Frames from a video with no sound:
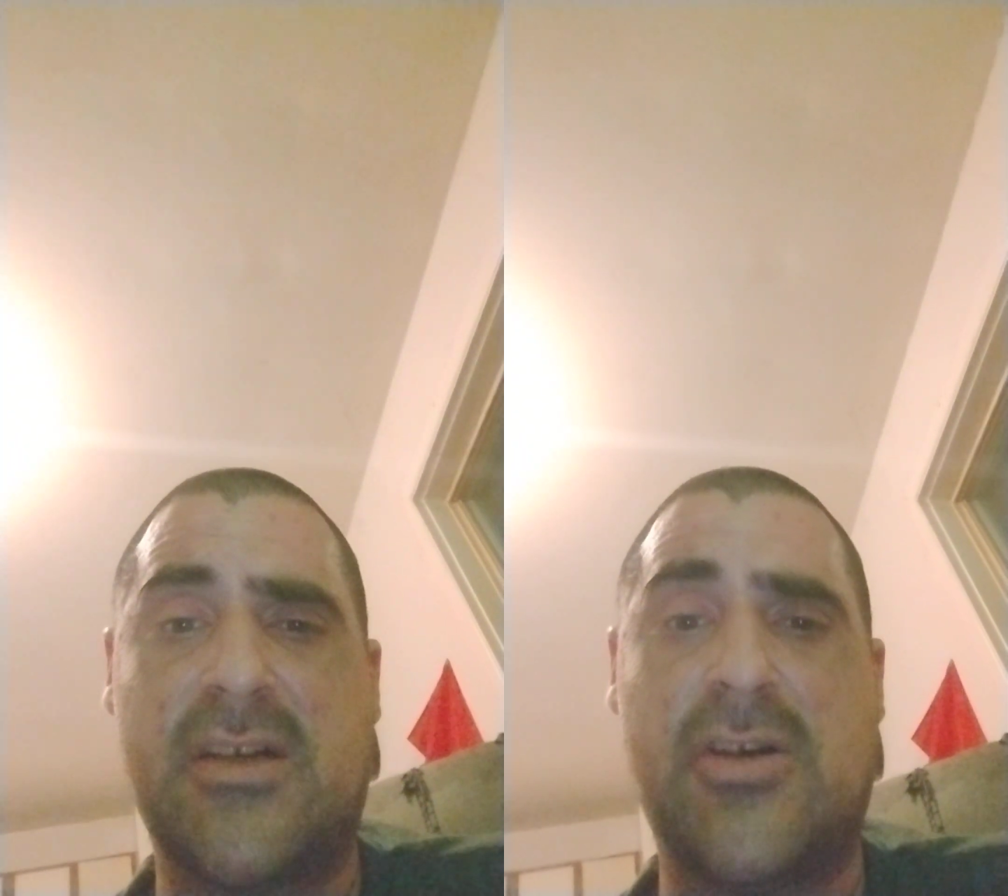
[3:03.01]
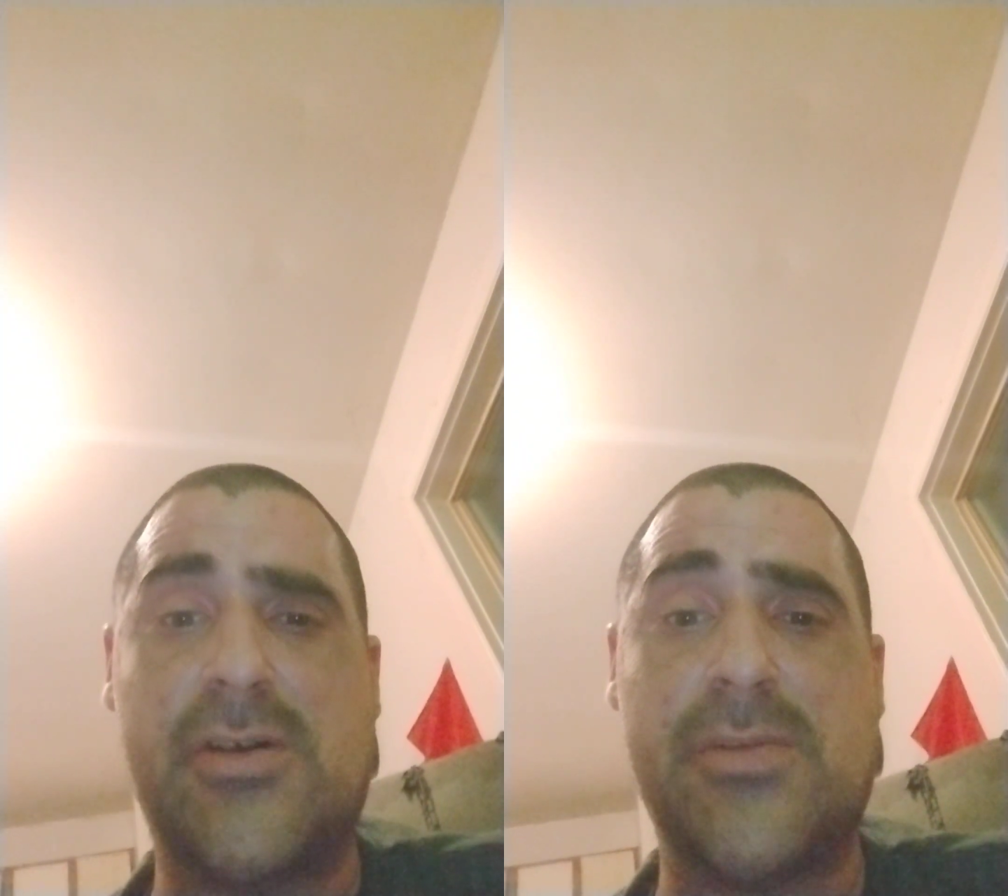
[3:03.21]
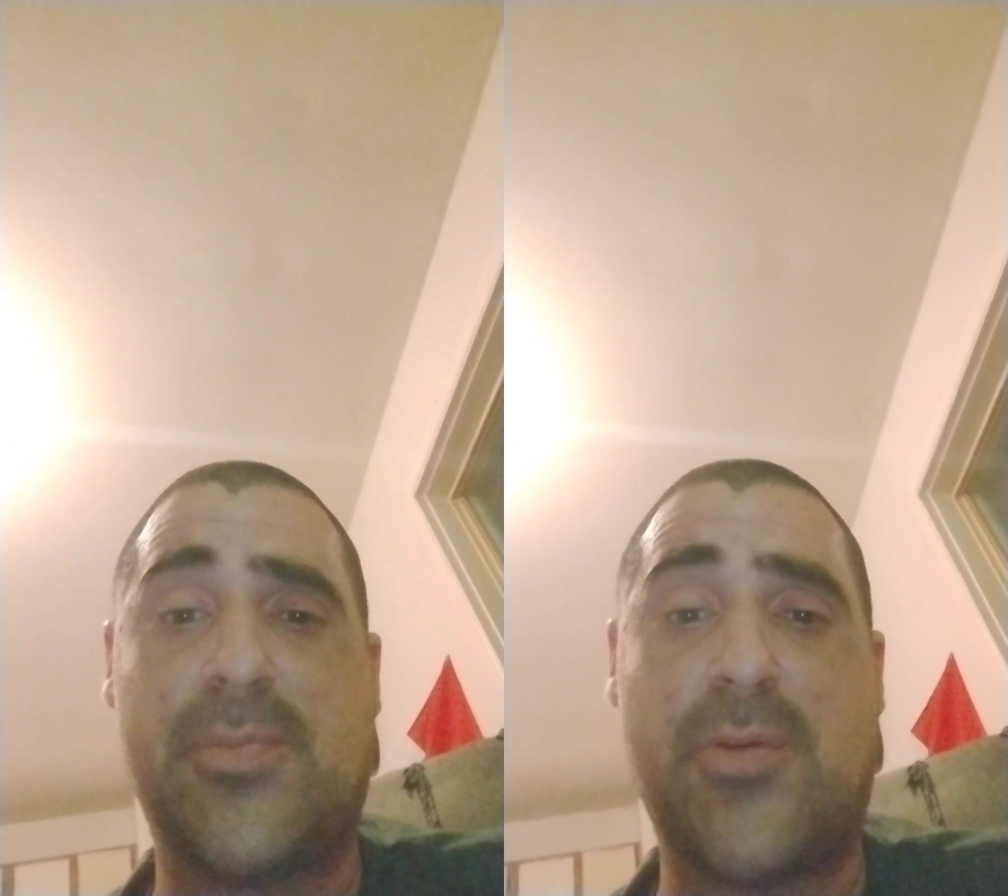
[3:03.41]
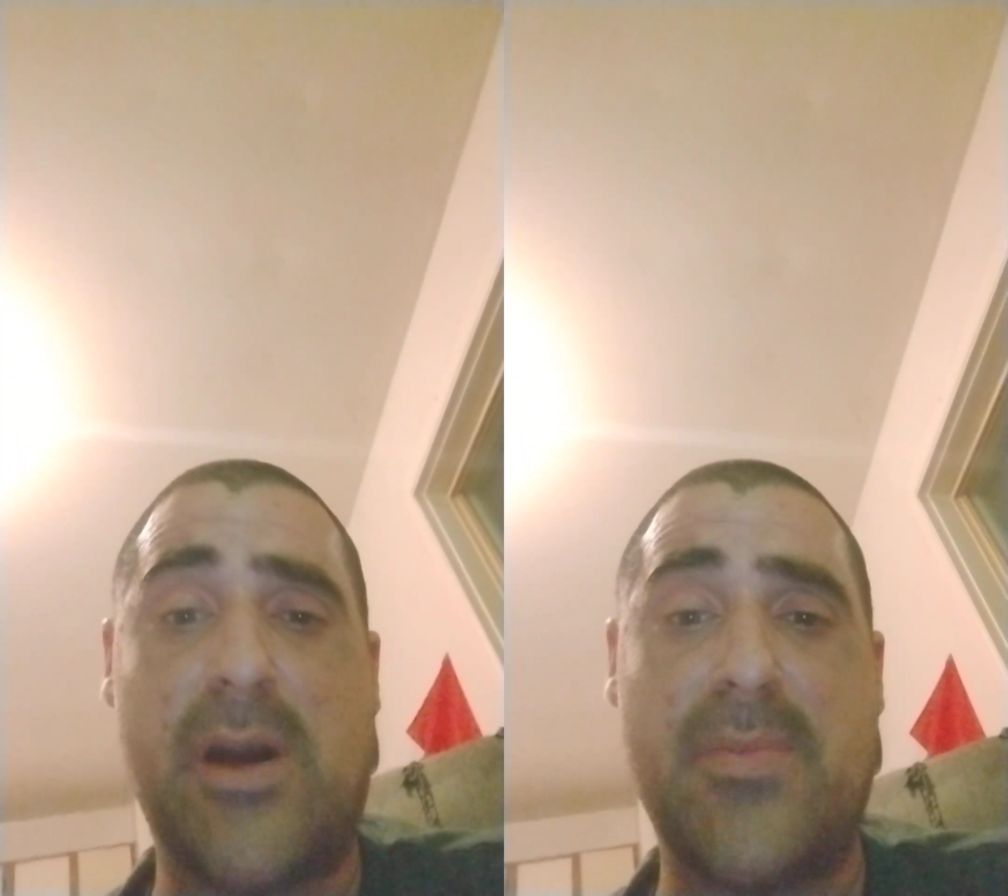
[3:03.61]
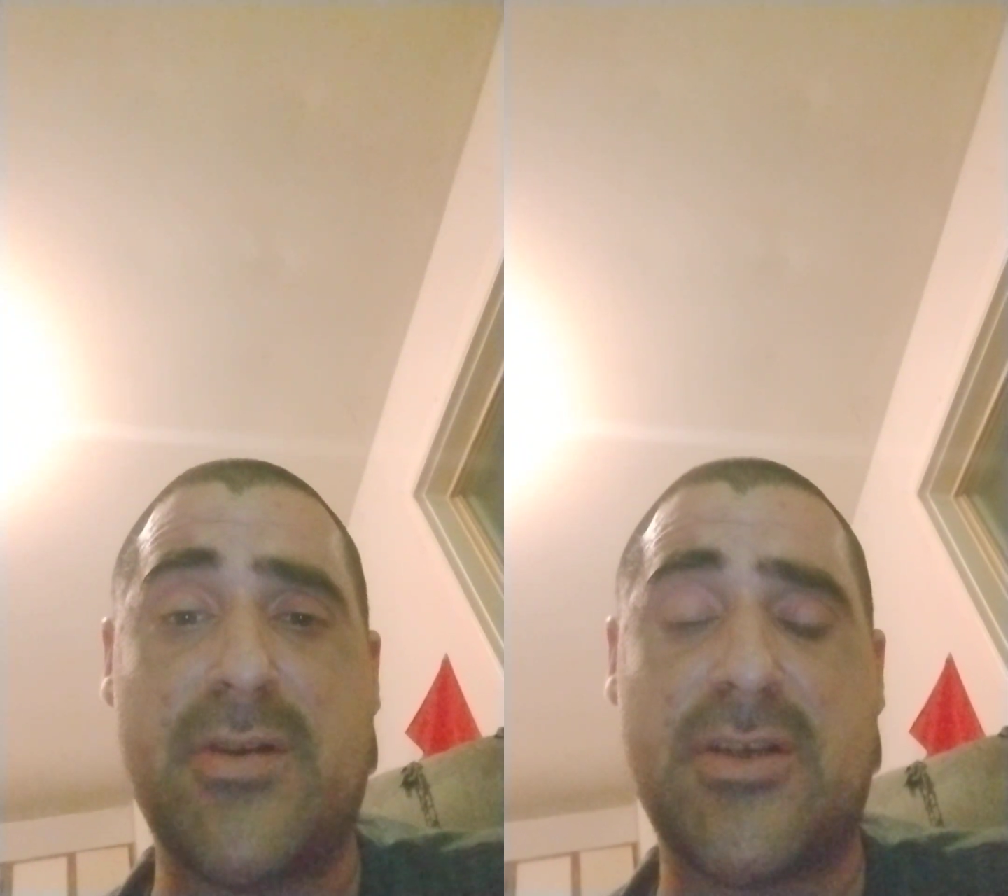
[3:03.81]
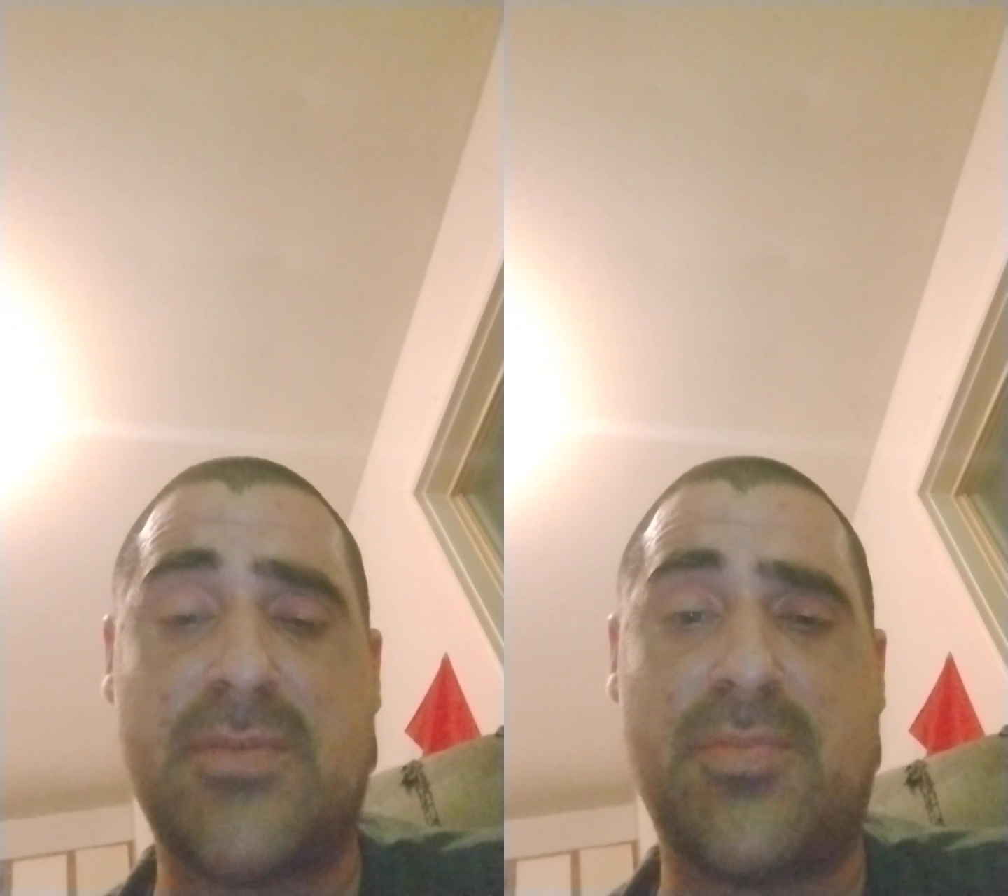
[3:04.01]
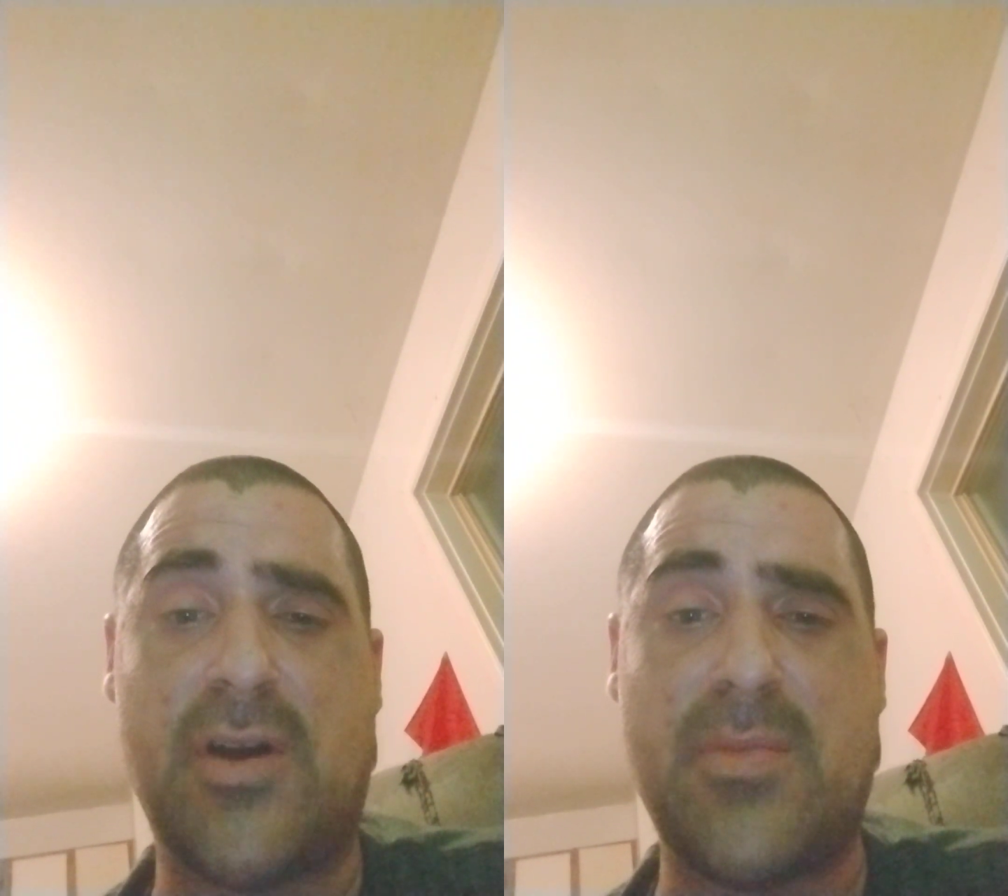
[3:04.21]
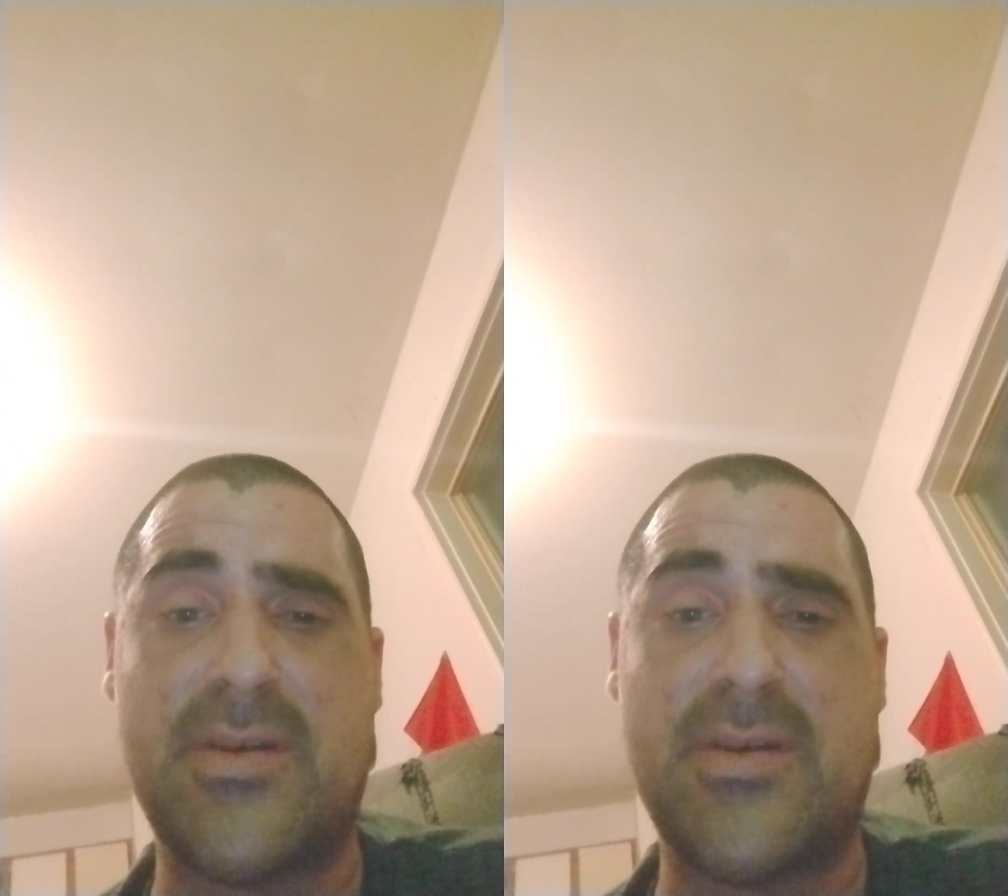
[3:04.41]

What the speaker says: called Primus